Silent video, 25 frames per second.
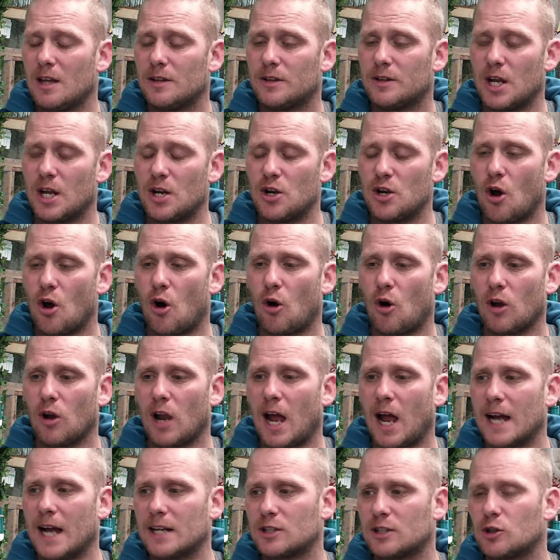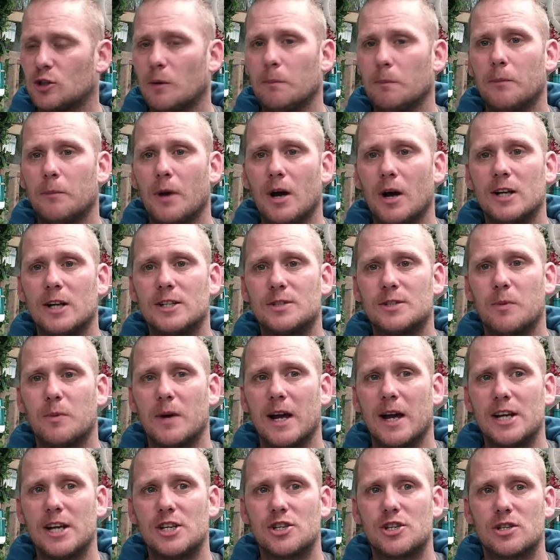They're not like some birds
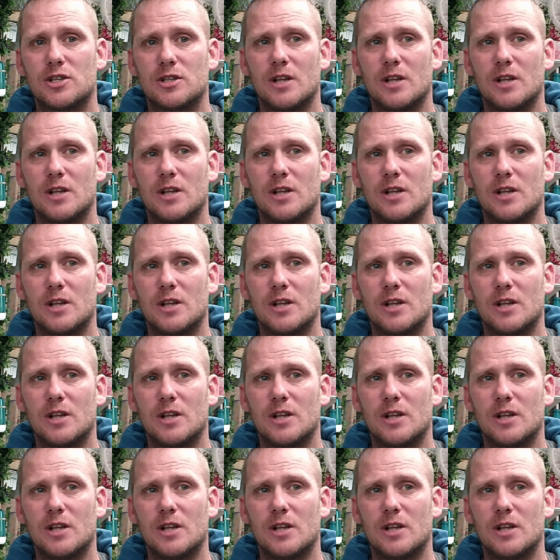which